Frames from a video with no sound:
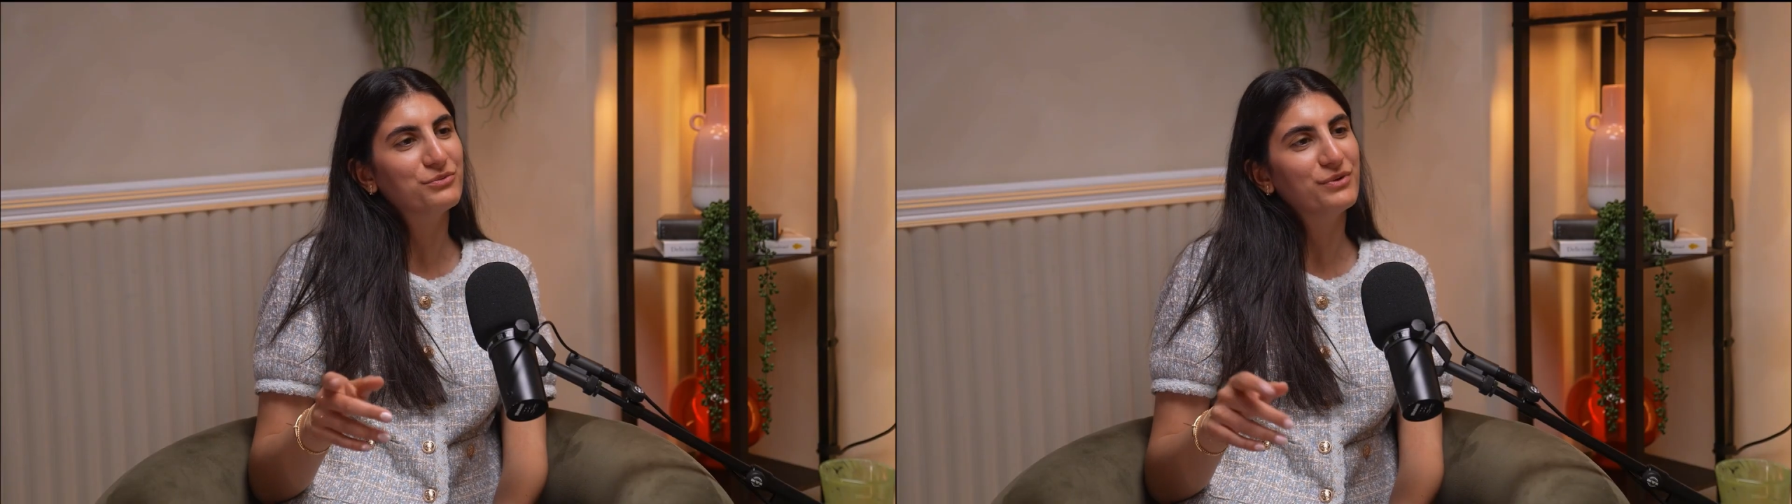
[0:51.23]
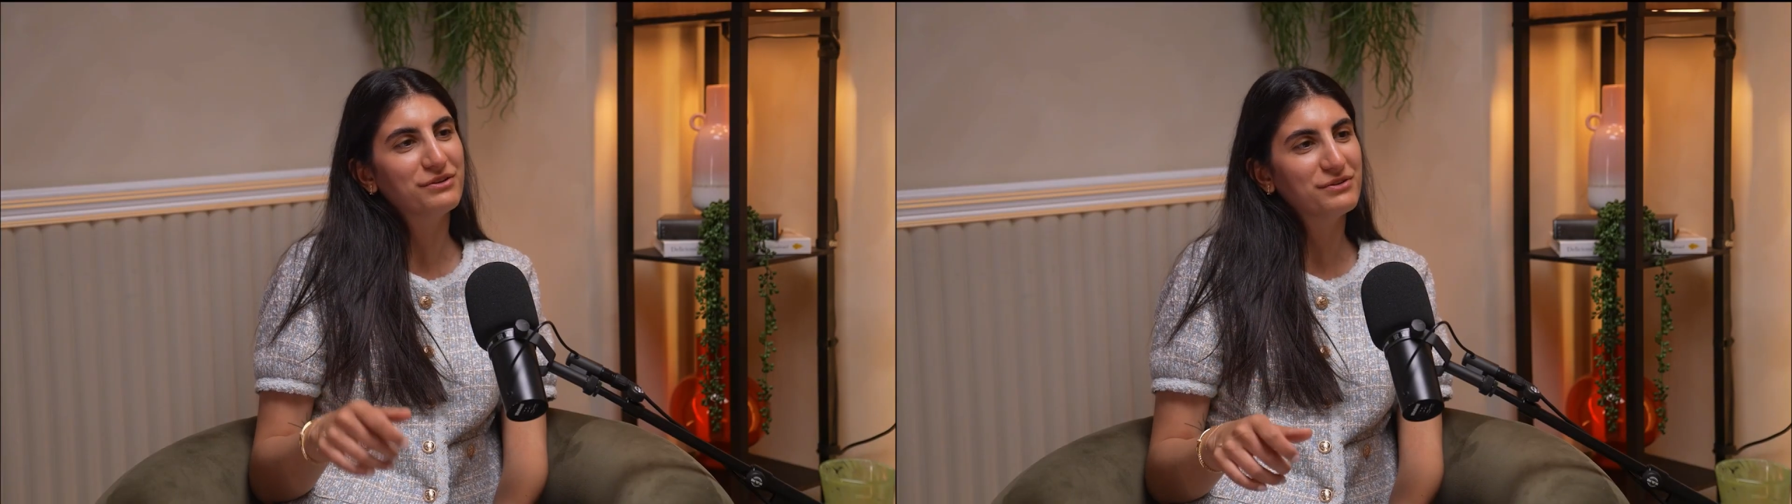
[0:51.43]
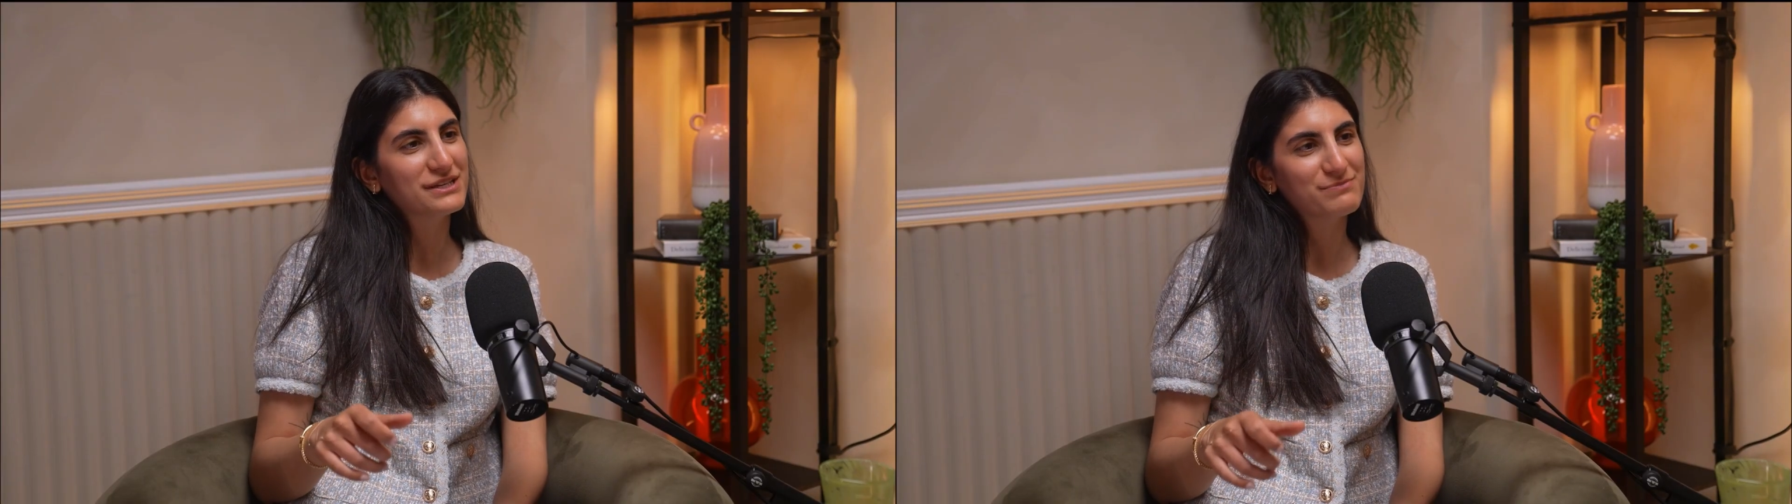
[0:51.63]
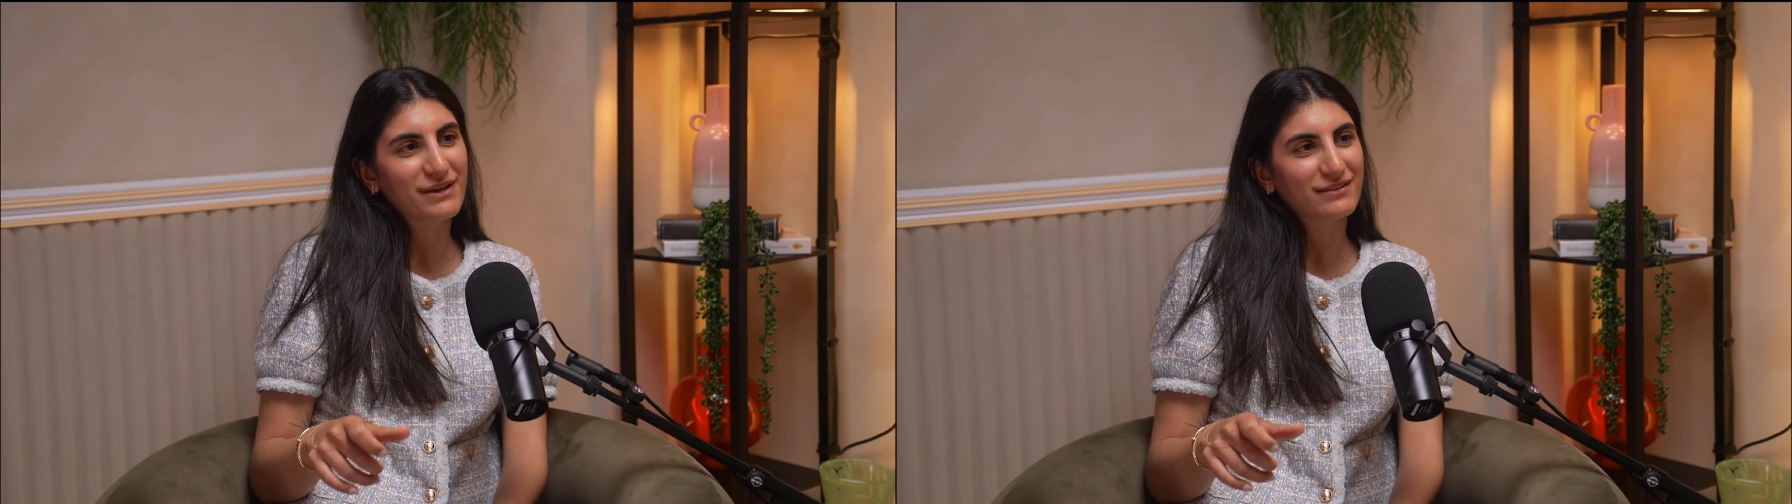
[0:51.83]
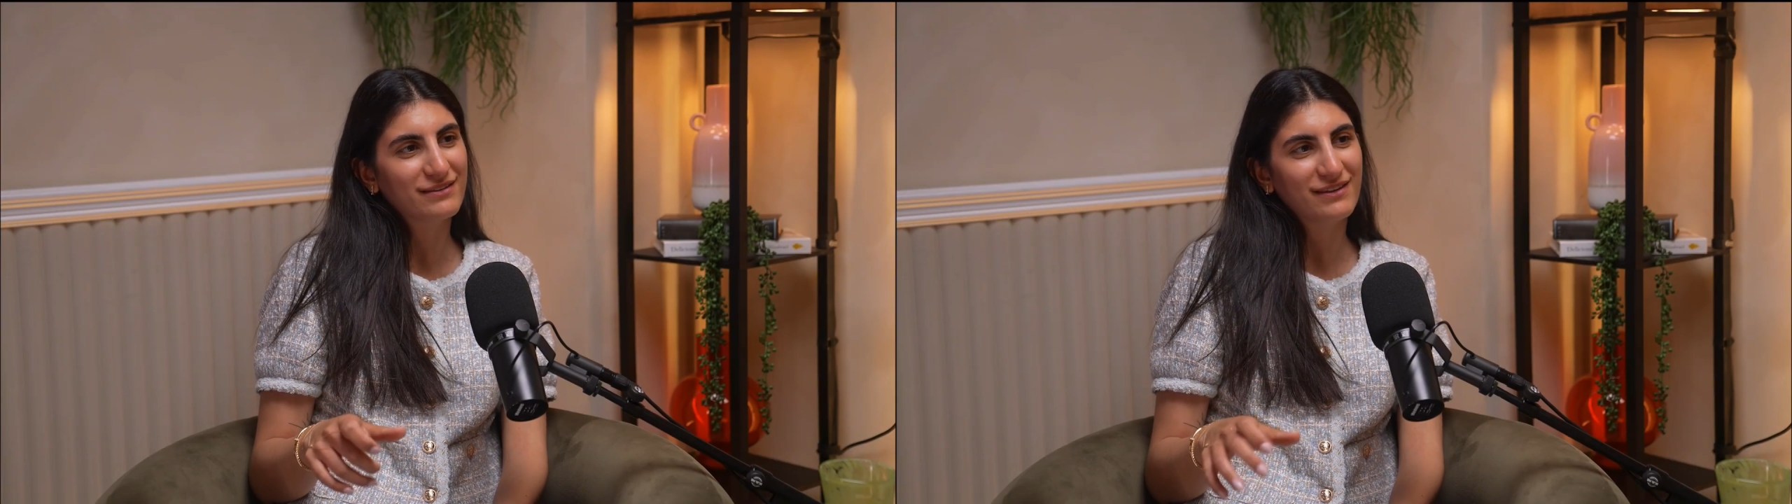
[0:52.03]
and the worlds
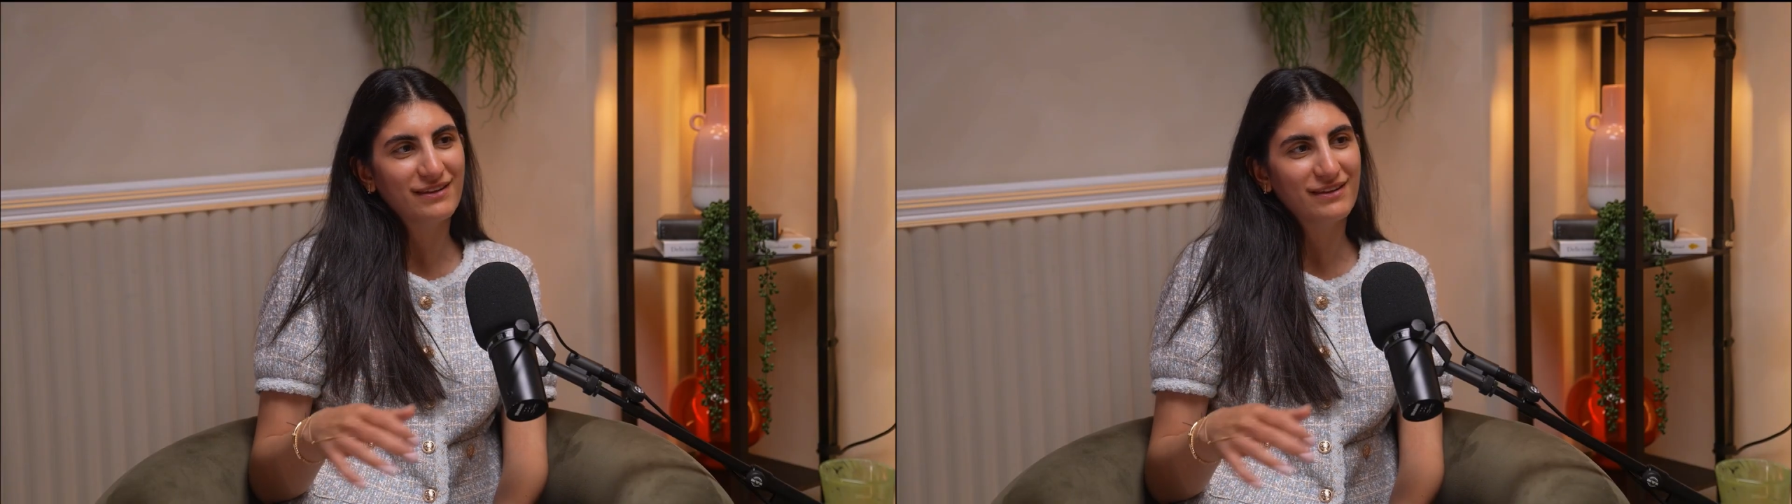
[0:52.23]
hidden in